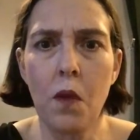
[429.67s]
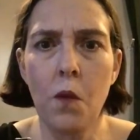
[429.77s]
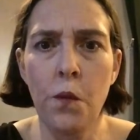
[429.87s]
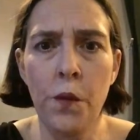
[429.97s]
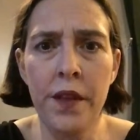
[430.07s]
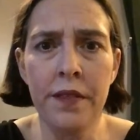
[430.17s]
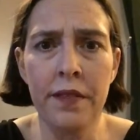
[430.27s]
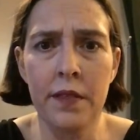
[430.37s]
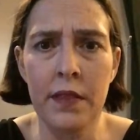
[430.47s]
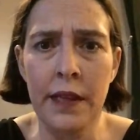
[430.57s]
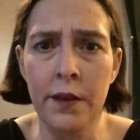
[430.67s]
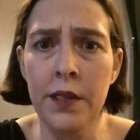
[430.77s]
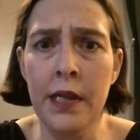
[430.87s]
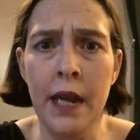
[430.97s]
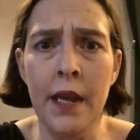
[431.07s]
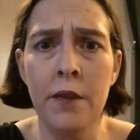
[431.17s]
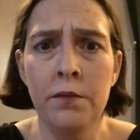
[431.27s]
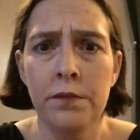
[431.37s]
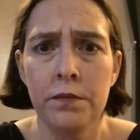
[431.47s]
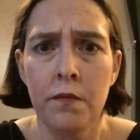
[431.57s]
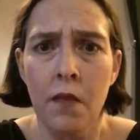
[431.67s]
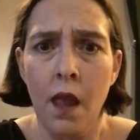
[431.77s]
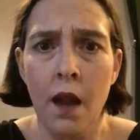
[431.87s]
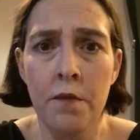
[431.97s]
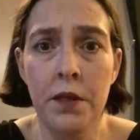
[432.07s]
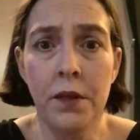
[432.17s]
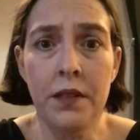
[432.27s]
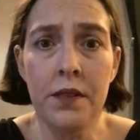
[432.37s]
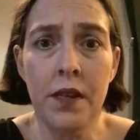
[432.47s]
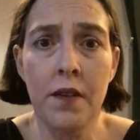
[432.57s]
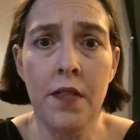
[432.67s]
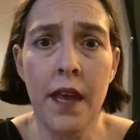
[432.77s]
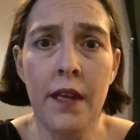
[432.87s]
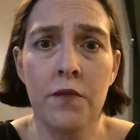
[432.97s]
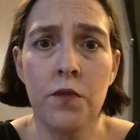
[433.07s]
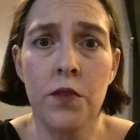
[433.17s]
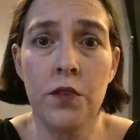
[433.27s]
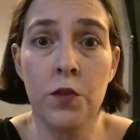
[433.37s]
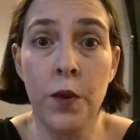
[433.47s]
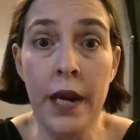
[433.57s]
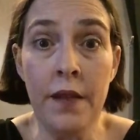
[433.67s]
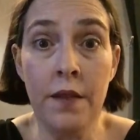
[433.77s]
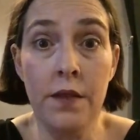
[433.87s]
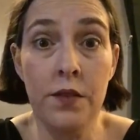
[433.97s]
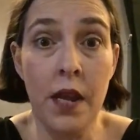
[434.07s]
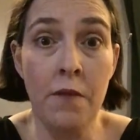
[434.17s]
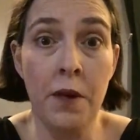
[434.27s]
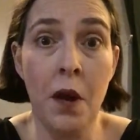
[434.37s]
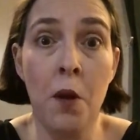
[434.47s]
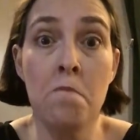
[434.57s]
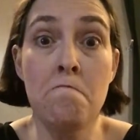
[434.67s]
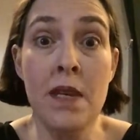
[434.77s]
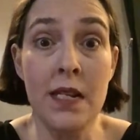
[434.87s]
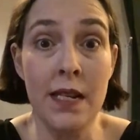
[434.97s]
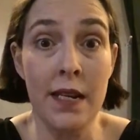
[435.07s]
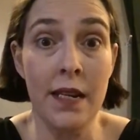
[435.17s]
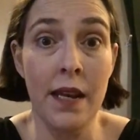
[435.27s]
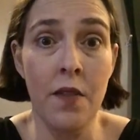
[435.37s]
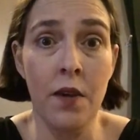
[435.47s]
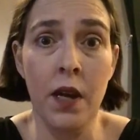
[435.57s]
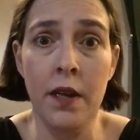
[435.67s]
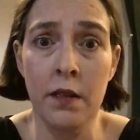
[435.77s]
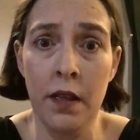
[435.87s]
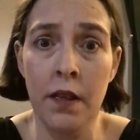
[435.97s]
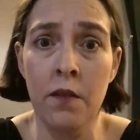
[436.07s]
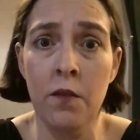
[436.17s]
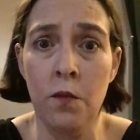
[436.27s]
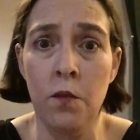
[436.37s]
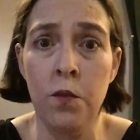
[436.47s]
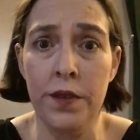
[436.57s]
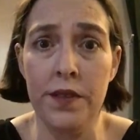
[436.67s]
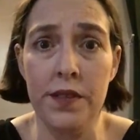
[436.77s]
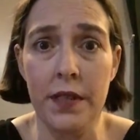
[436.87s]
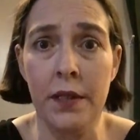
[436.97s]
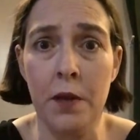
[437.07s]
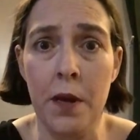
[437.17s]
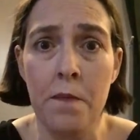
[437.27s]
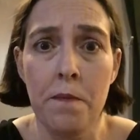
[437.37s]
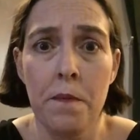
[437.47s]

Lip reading: With the RDA, I'm noticing that the sweet and the savory are mixing together, kind of like with a cigarette.